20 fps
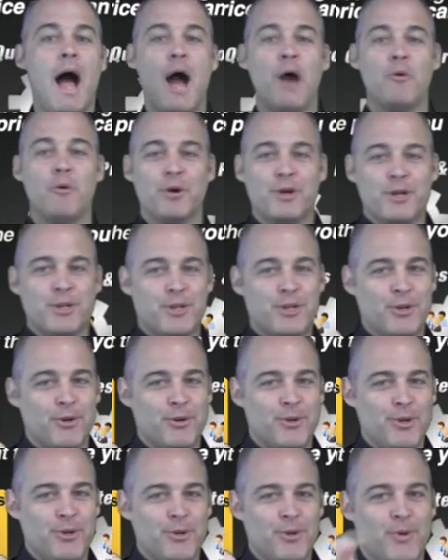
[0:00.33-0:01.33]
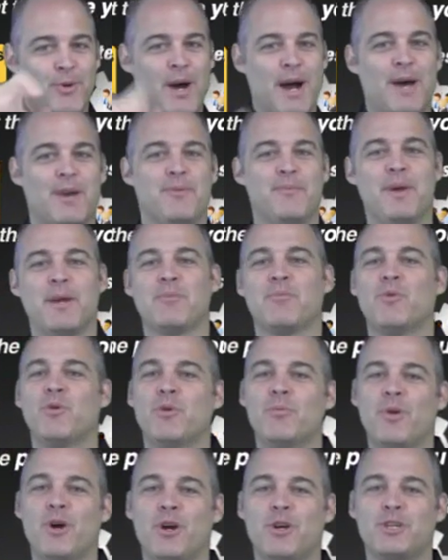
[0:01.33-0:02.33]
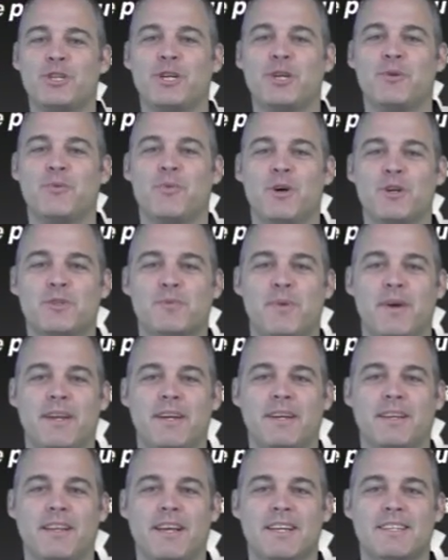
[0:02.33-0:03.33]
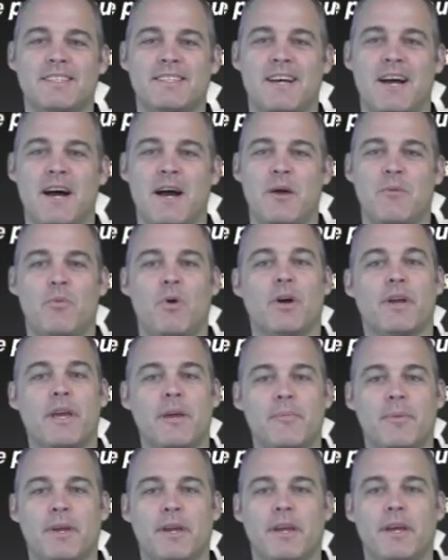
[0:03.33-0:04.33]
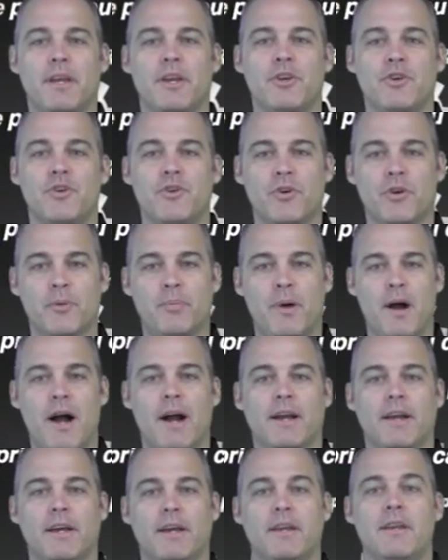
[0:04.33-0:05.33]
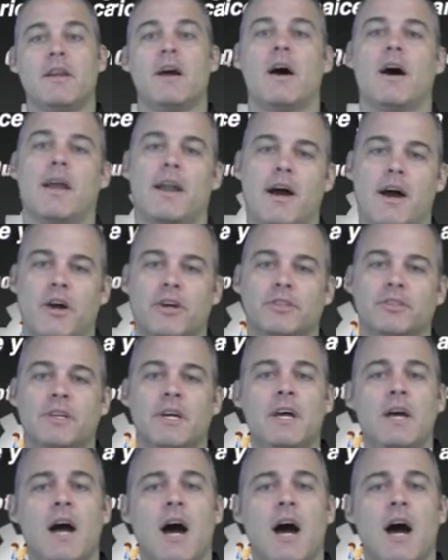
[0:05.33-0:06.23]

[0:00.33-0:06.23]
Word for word: I want to show you how to make more margin while spending less time, while keeping it in your pocket, not ours.